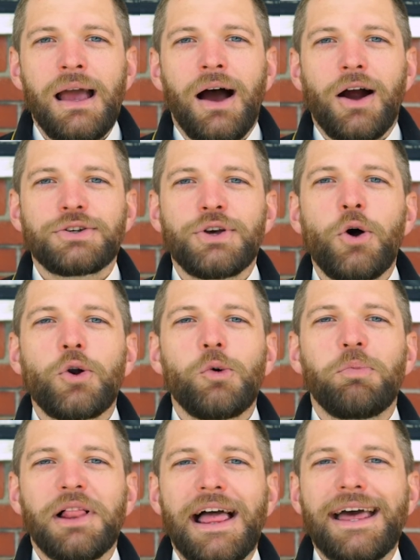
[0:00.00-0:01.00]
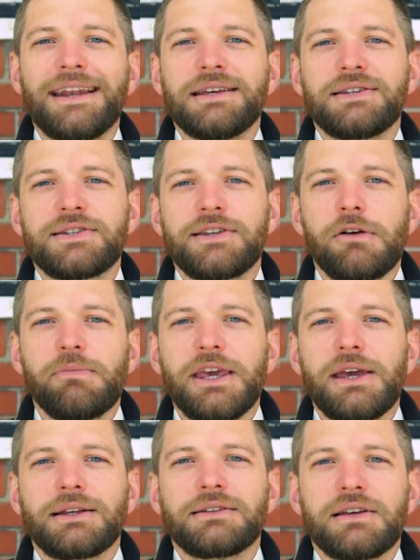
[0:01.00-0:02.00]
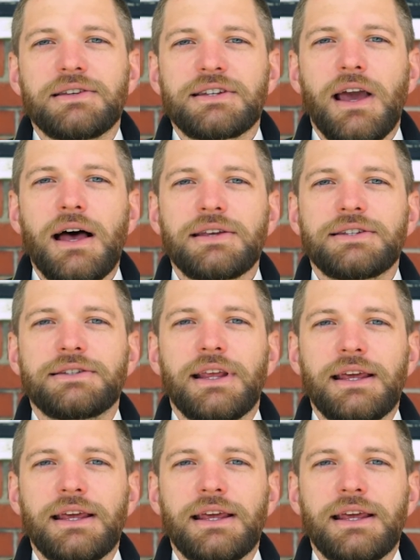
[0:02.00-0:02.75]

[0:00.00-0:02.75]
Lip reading: Our total plan is still being discussed